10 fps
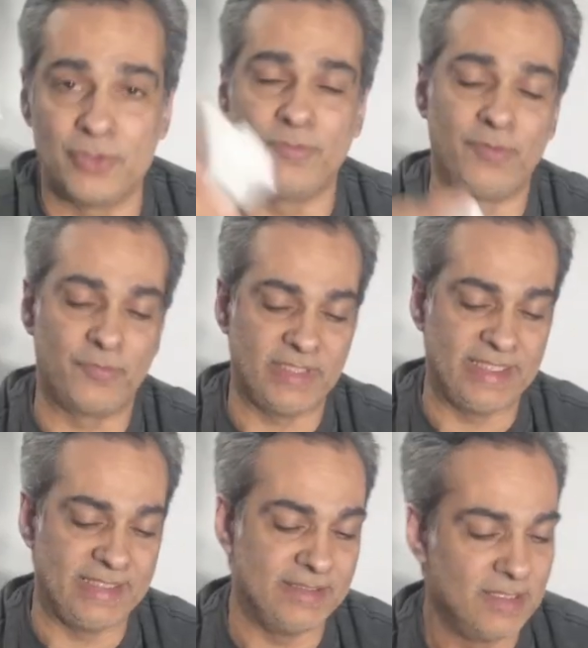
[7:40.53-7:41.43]
you
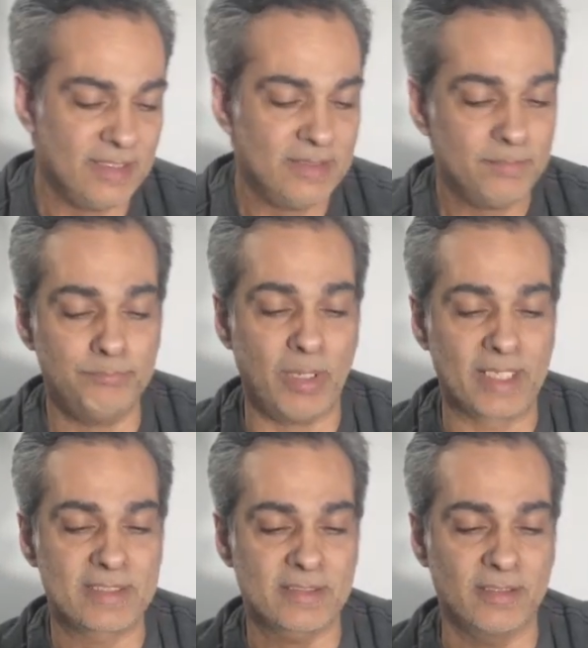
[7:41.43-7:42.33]
15
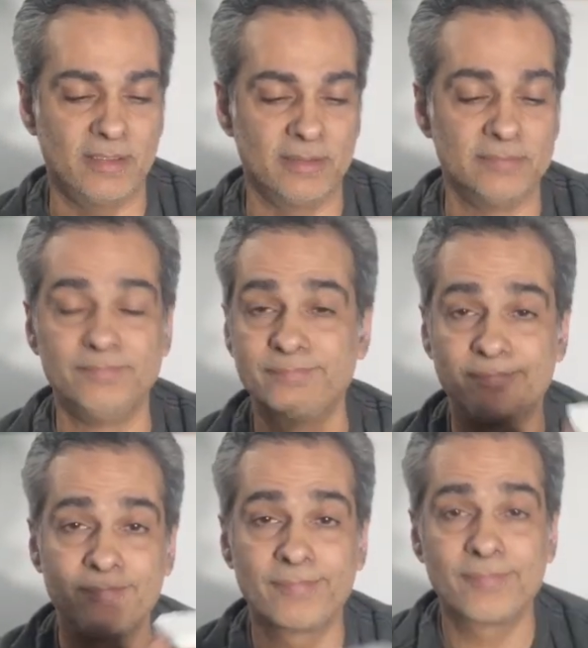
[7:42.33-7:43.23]
bucks or
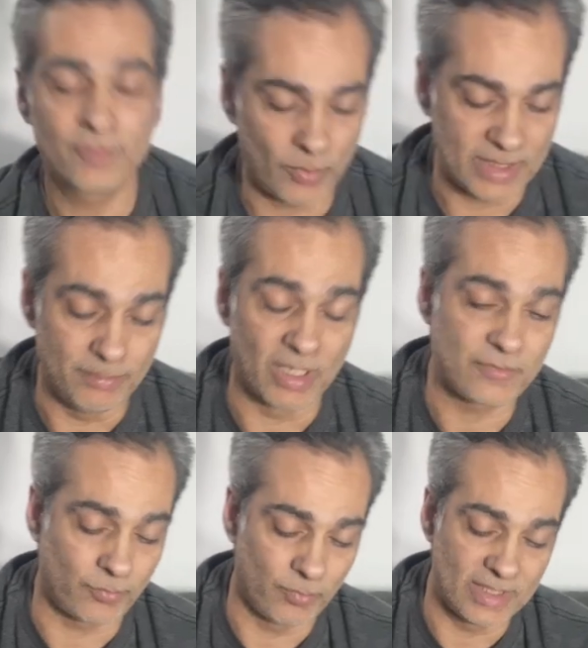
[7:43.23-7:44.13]
20 bucks
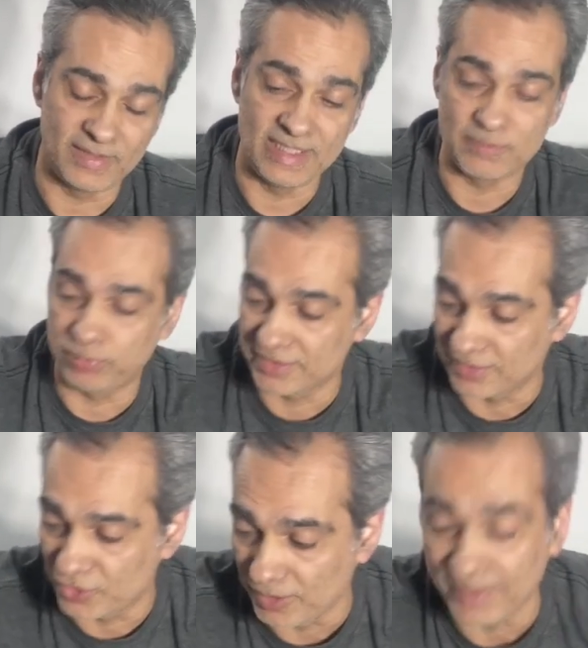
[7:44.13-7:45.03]
for one of these plus
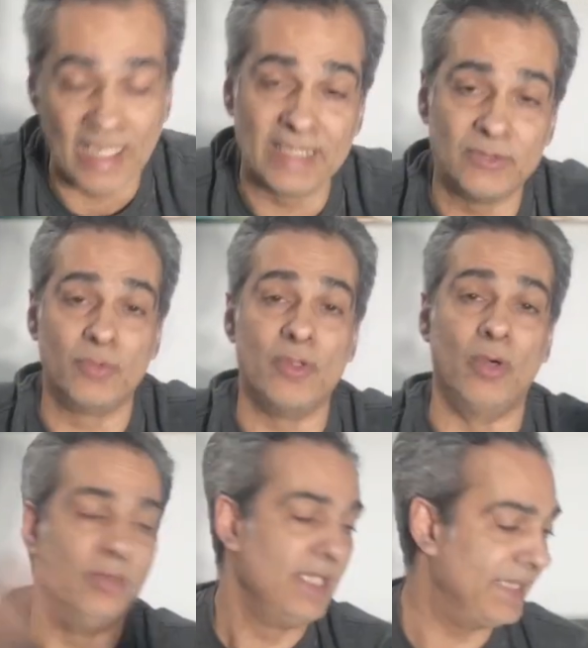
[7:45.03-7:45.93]
the shipping. I don't know.
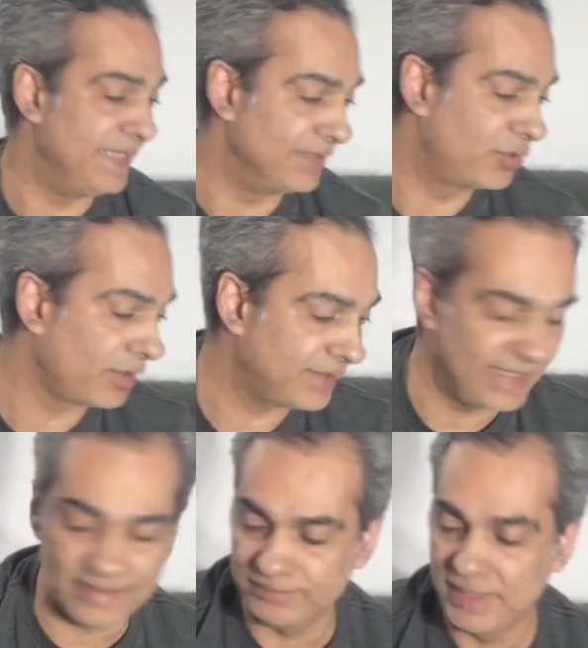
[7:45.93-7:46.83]
Again, talk to
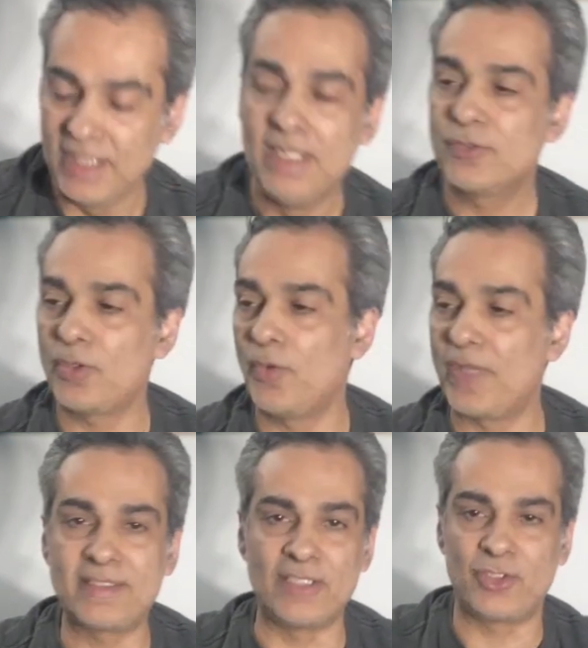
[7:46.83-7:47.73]
him. So
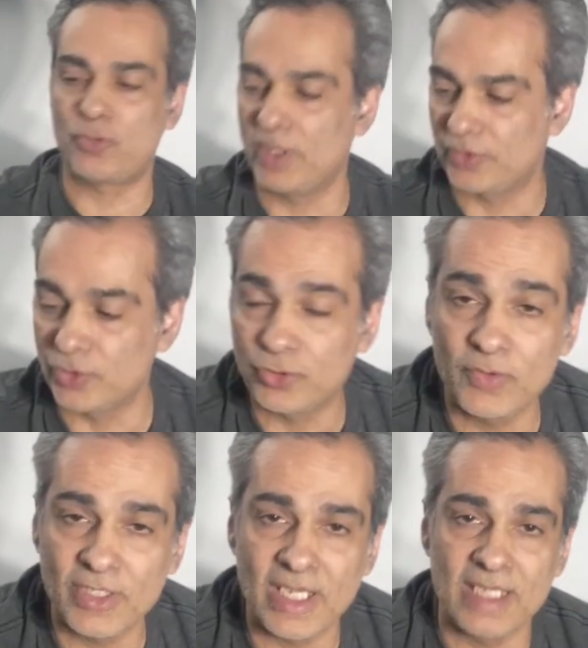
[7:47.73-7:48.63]
that's it. Just wanted to show
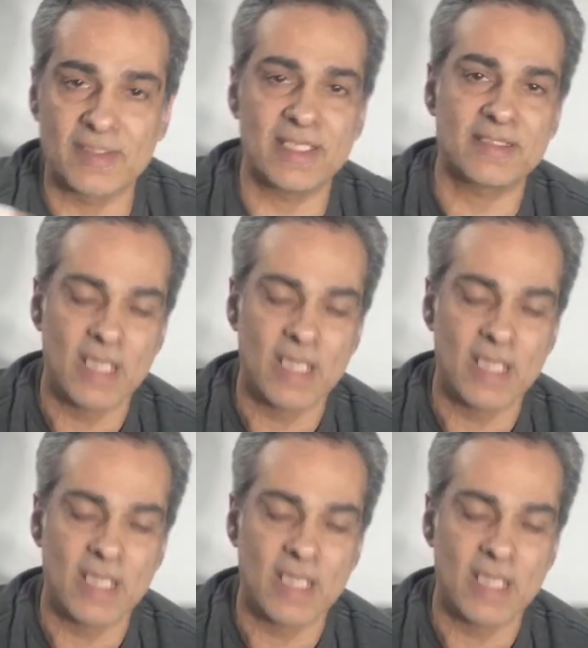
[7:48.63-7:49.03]
you guys this.